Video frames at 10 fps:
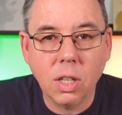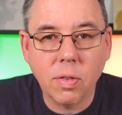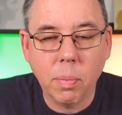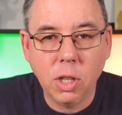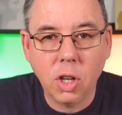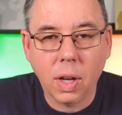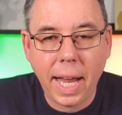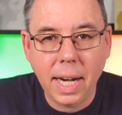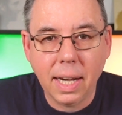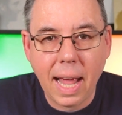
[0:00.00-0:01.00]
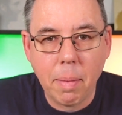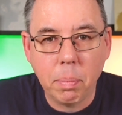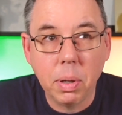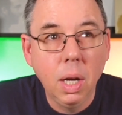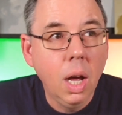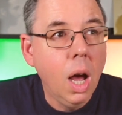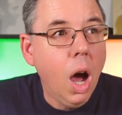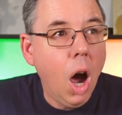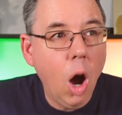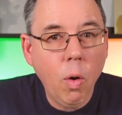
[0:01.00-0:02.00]
from the John Lennon camp.
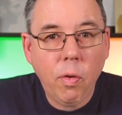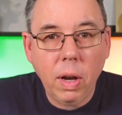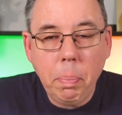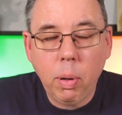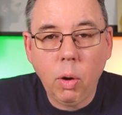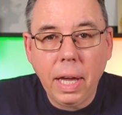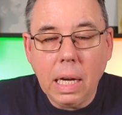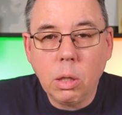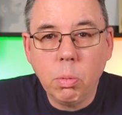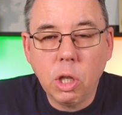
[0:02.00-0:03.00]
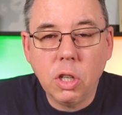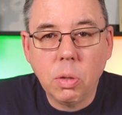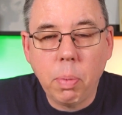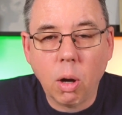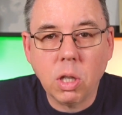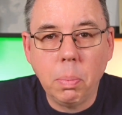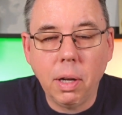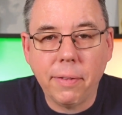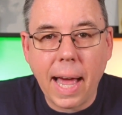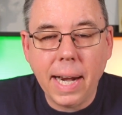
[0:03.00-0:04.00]
Hopefully plugging as much as possible
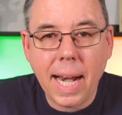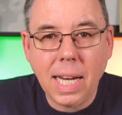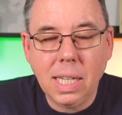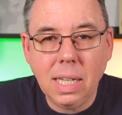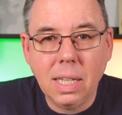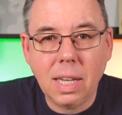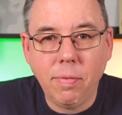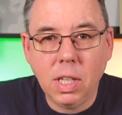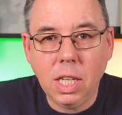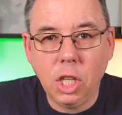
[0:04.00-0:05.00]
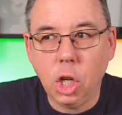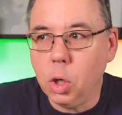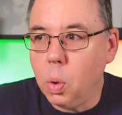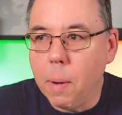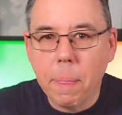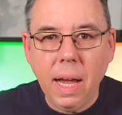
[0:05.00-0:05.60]
of that 1972